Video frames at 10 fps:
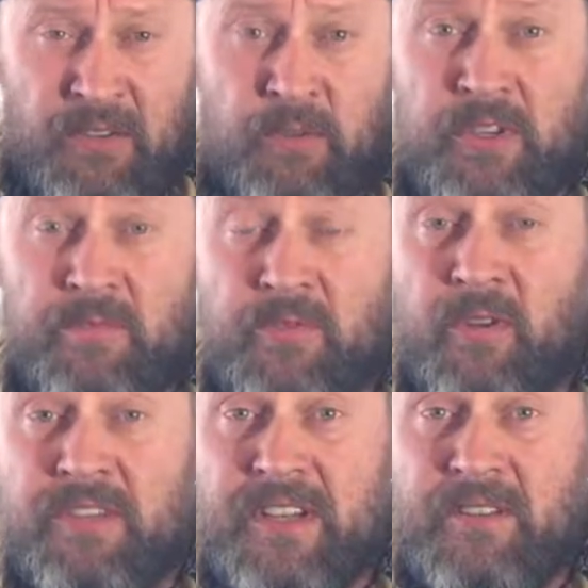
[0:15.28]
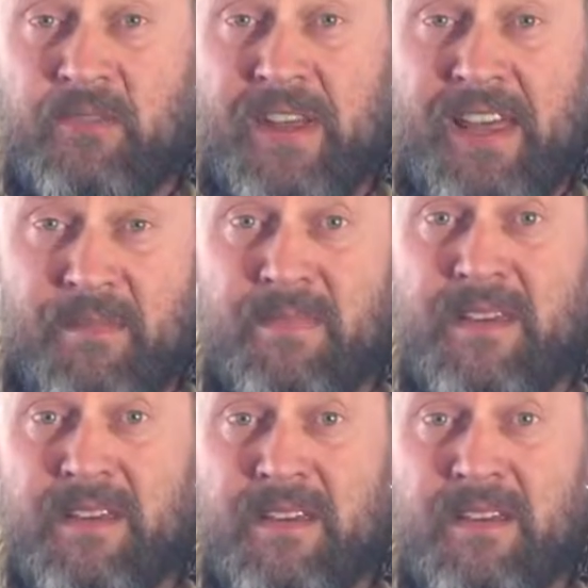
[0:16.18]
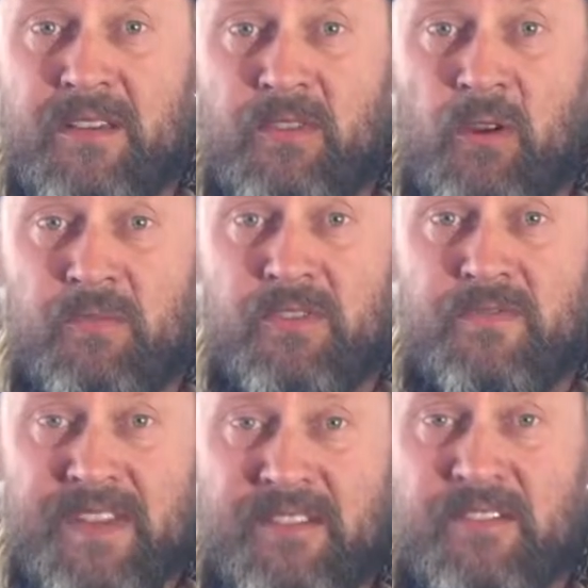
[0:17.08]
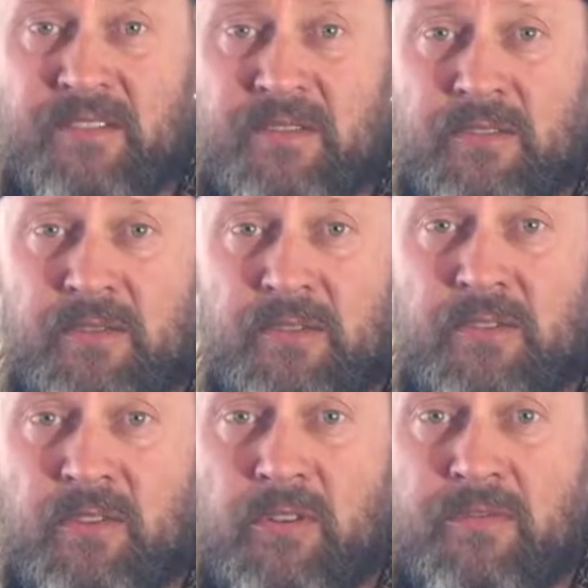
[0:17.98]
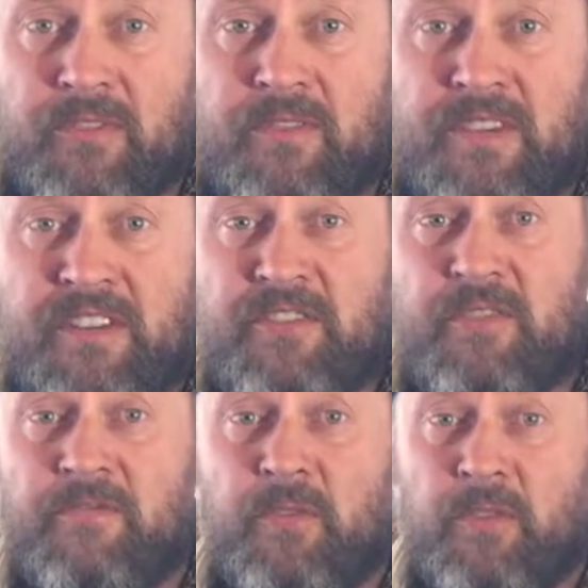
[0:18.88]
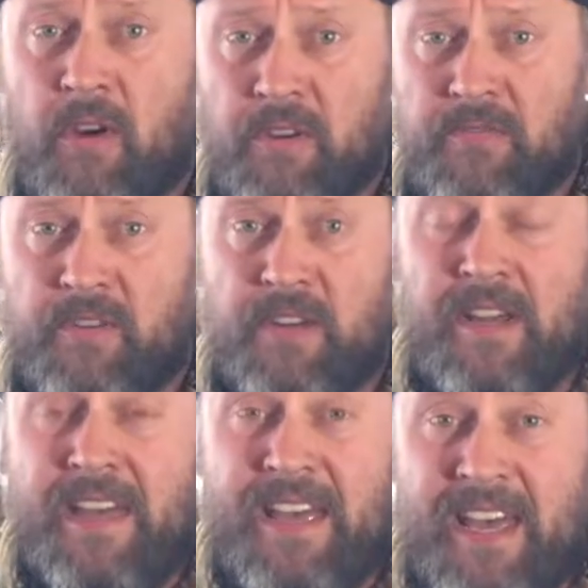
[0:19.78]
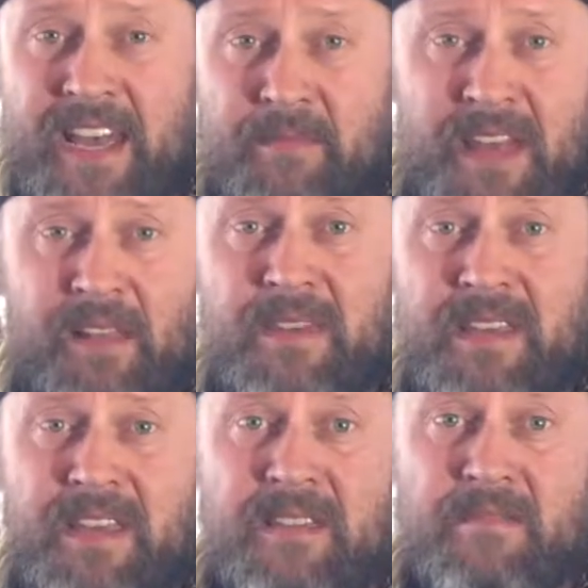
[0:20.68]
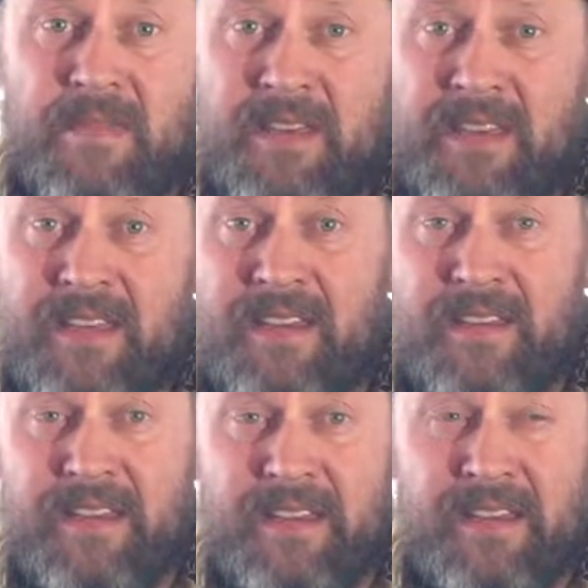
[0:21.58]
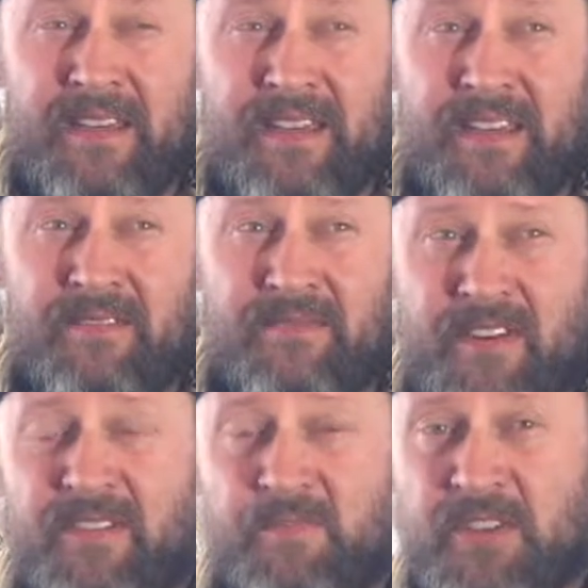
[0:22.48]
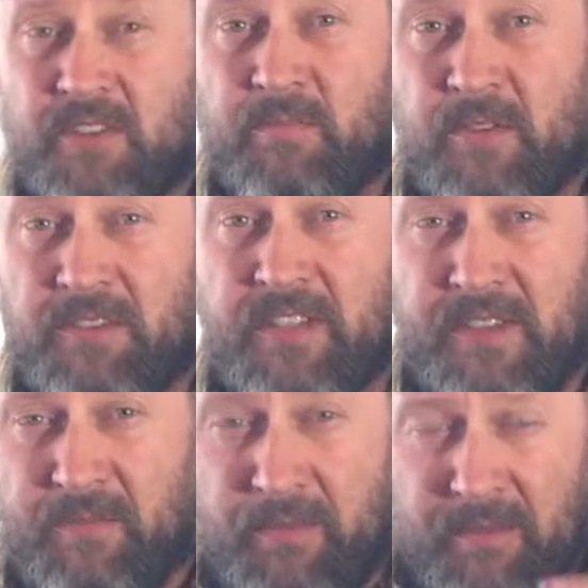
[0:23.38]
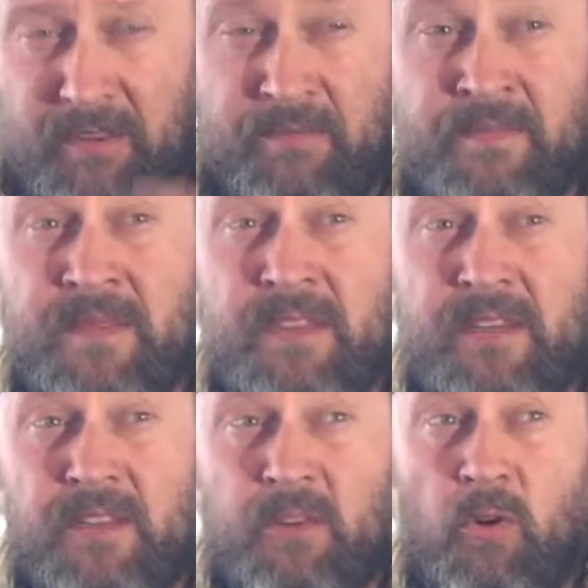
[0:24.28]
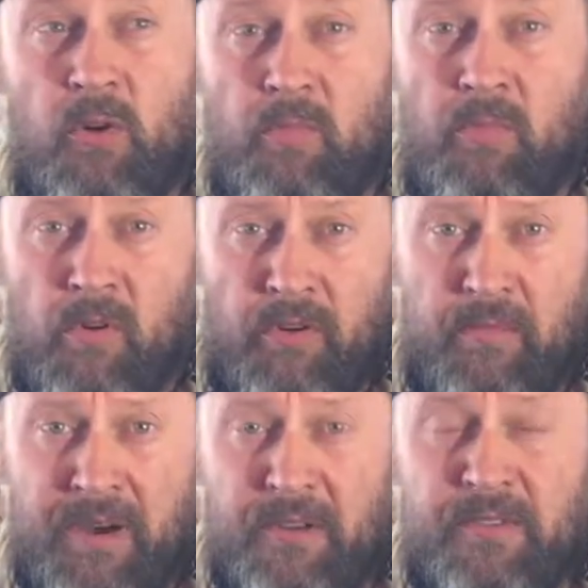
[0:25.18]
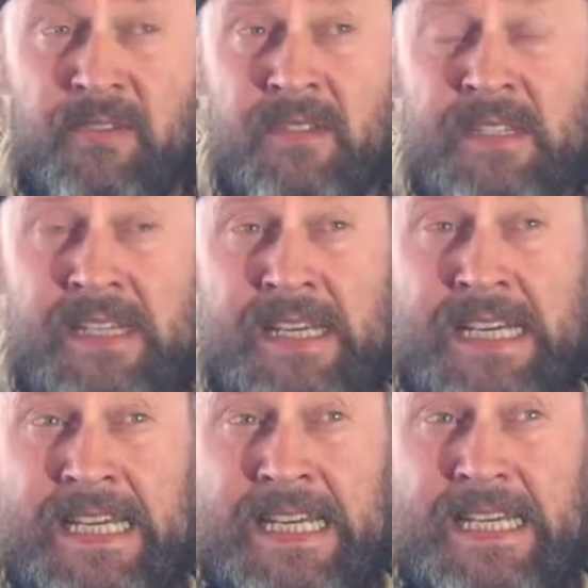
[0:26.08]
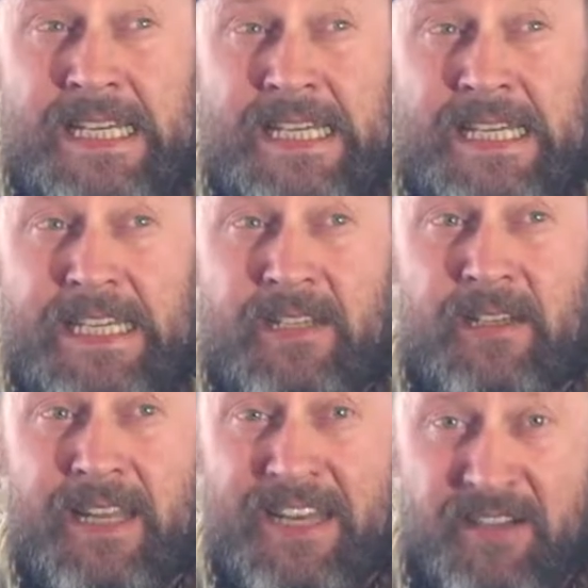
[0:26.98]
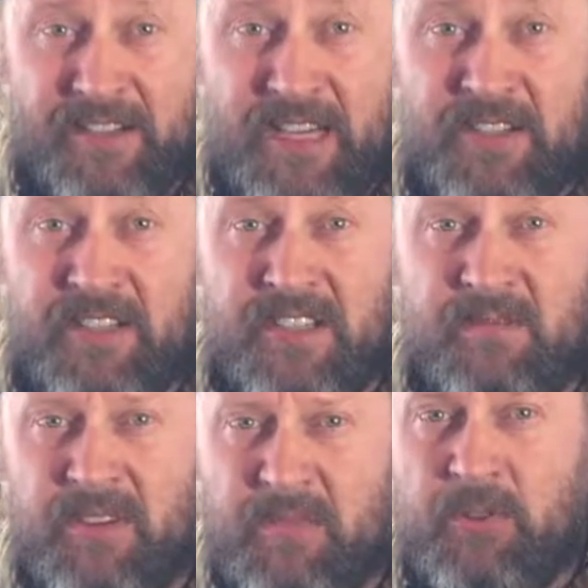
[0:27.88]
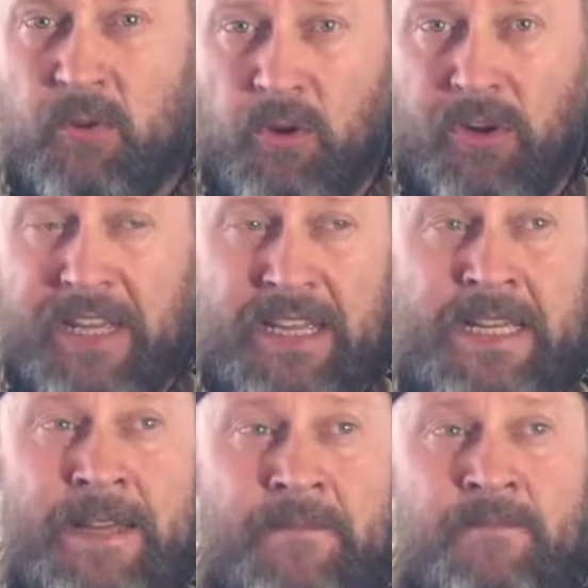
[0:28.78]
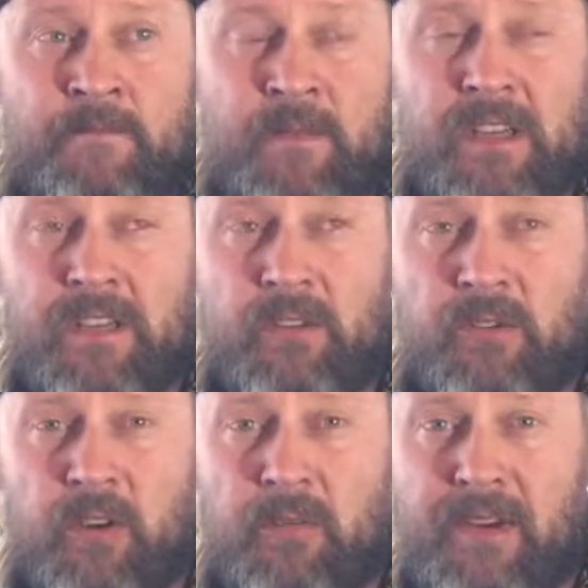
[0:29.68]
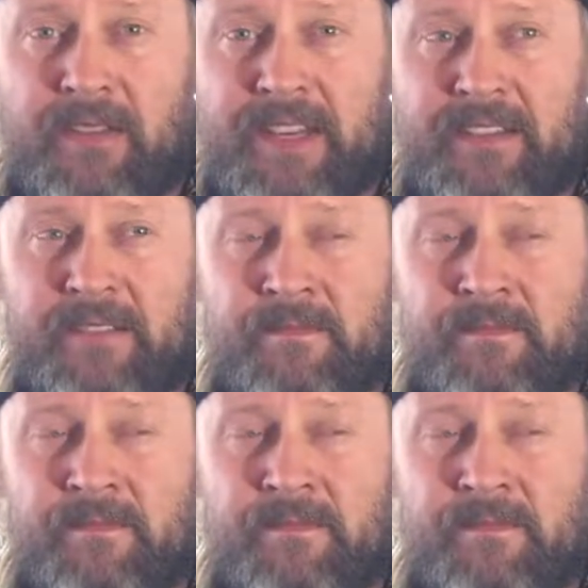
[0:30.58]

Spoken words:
doing a project or helping Tom Svensson, who is a conservation photographer, and I'm helping him in a very special project that we will talk more about in a later stage. It's a little bit too early to talk about that.